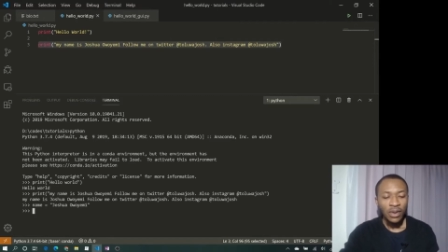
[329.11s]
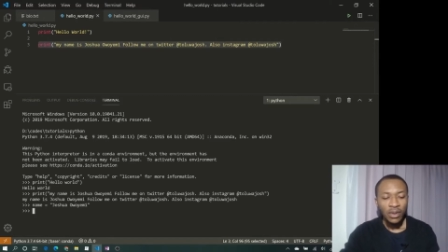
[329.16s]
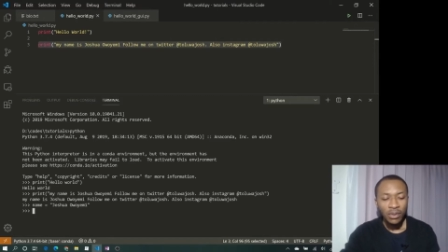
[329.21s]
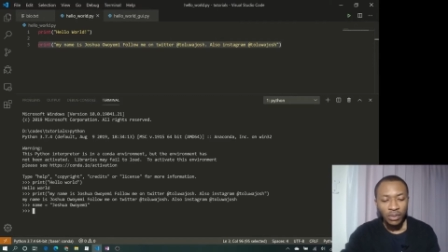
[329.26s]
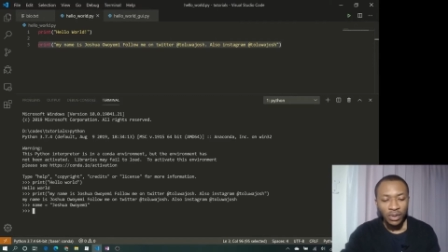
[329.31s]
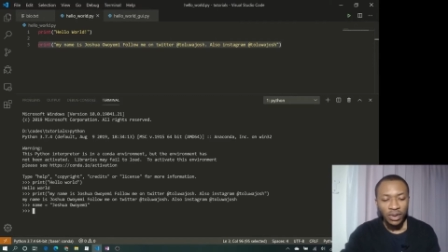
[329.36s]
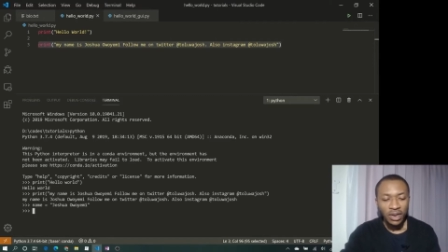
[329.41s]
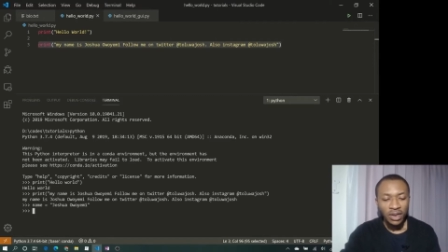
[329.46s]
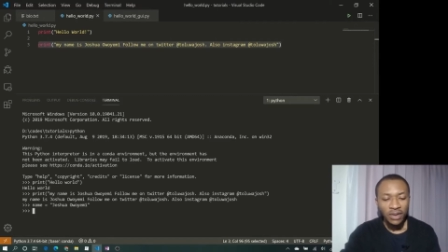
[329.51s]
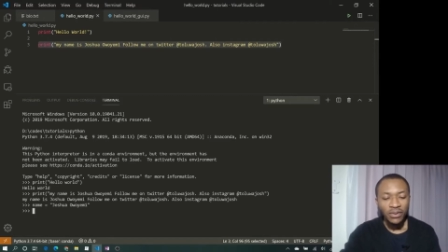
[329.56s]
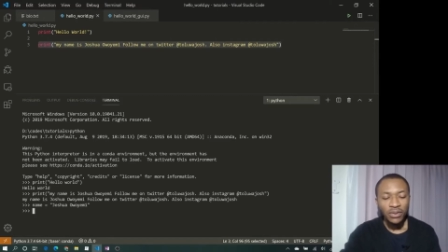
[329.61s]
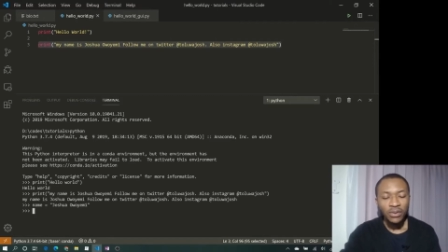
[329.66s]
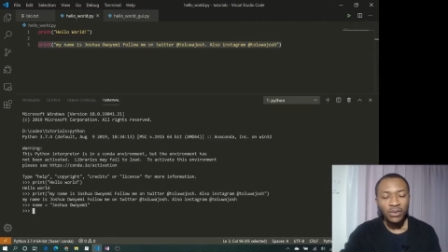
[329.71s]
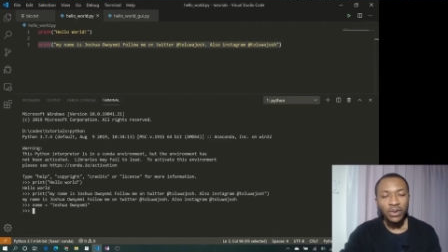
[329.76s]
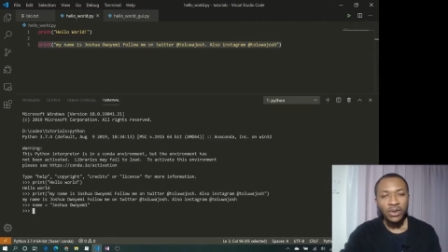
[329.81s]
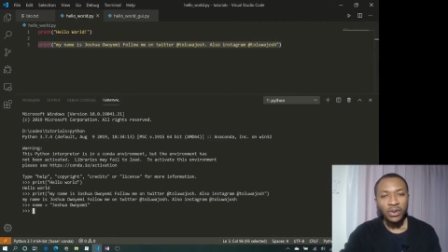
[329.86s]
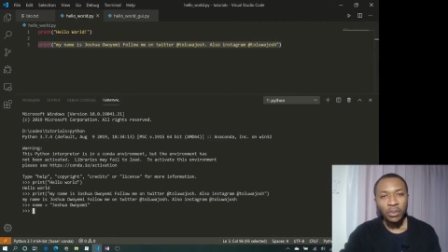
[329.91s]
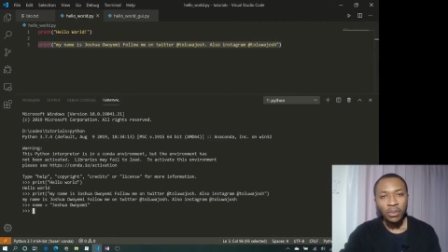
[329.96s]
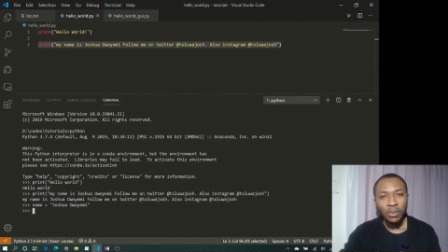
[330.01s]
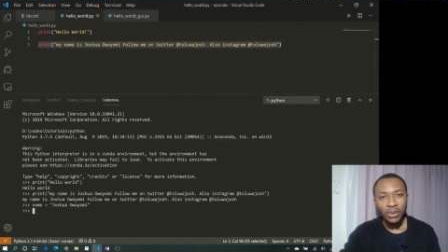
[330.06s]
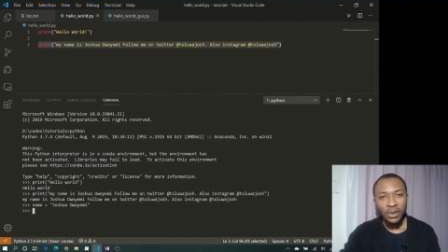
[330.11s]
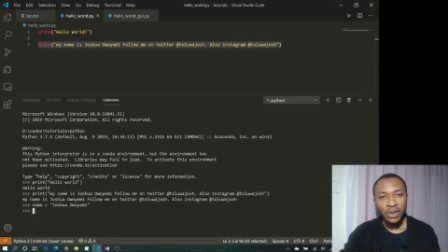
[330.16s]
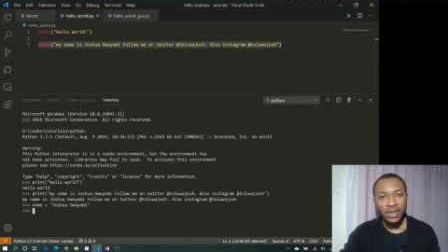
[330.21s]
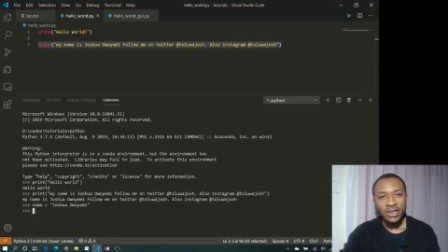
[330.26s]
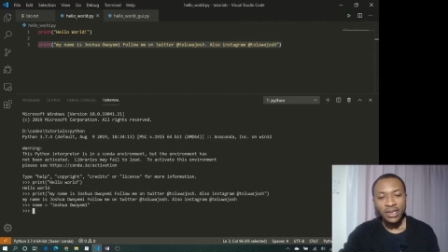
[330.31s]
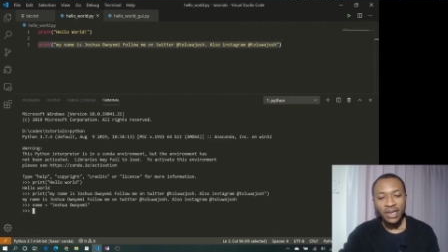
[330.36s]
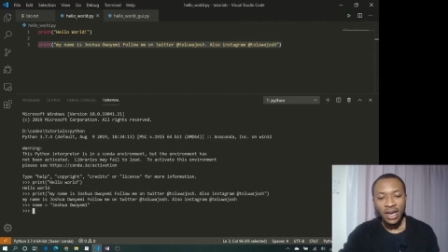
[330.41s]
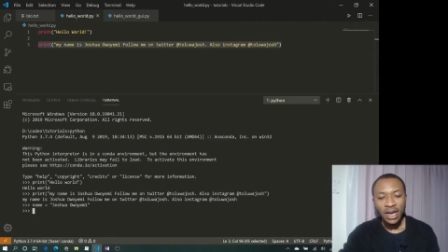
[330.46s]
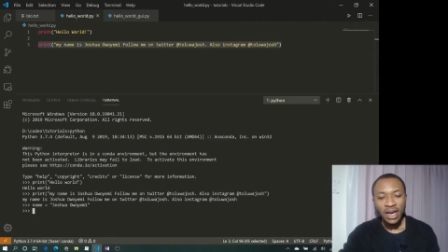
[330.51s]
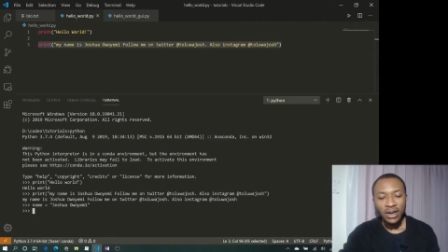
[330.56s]
But if we want to
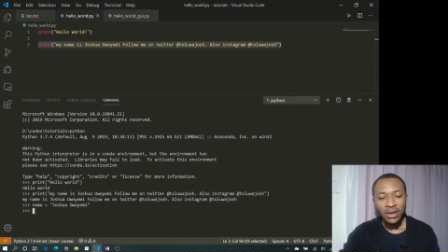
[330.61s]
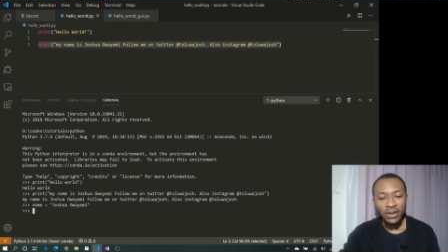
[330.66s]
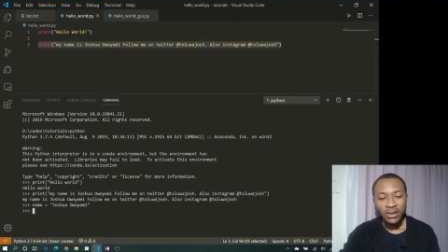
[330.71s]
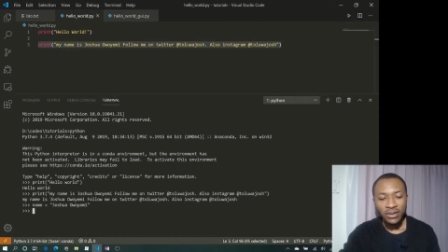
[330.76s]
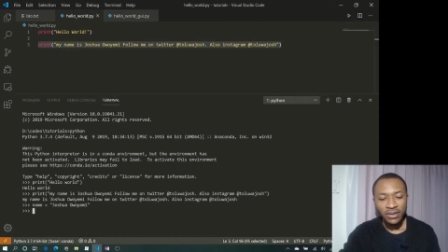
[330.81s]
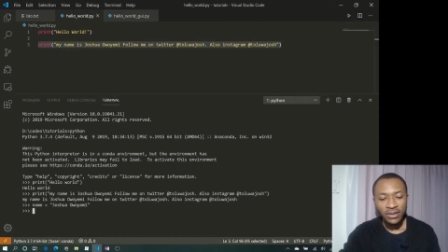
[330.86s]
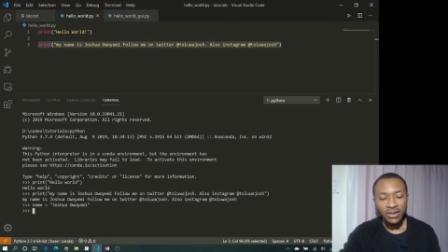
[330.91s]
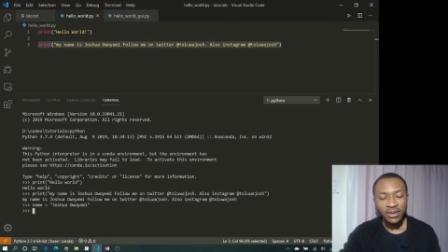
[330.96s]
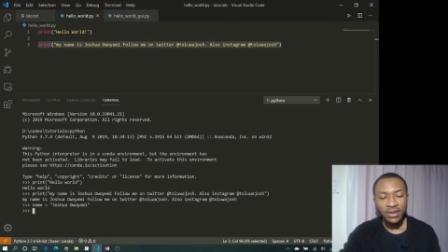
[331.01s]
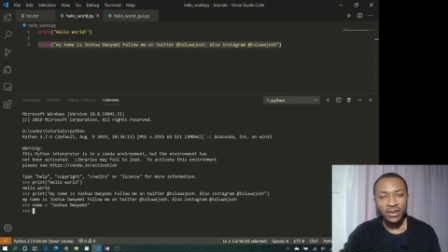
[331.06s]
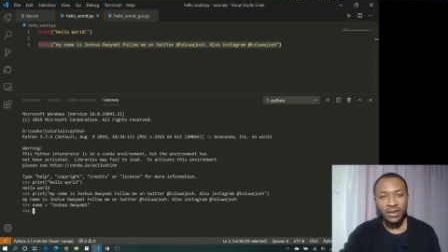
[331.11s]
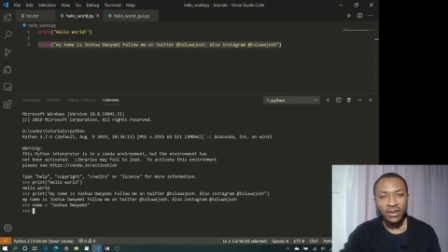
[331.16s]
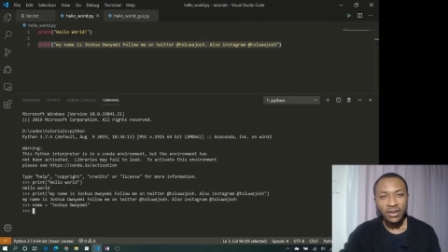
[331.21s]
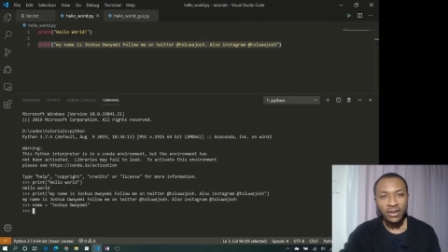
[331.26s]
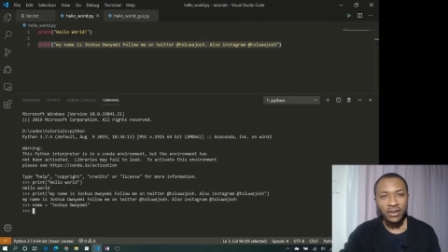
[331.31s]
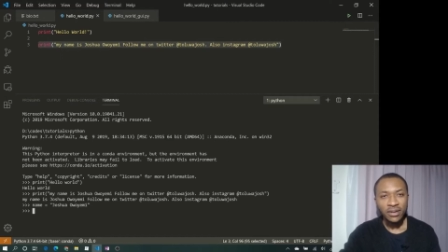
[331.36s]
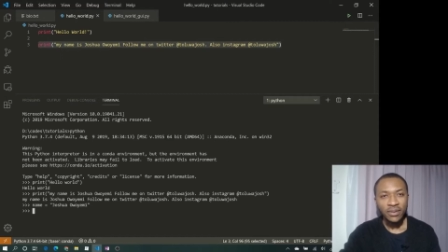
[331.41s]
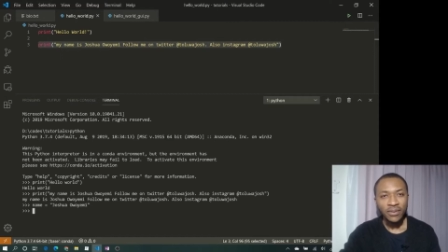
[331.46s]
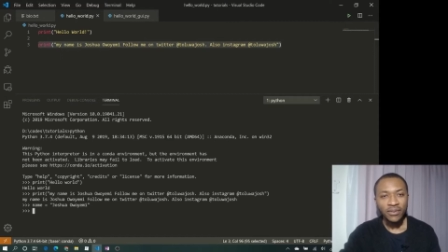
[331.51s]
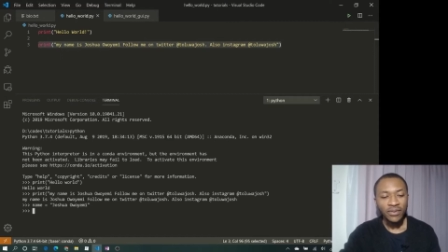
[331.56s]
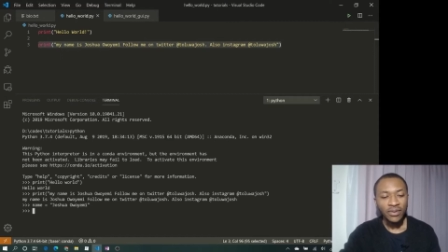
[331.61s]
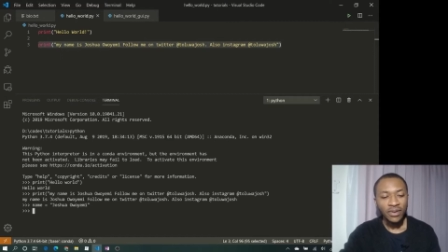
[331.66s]
print out the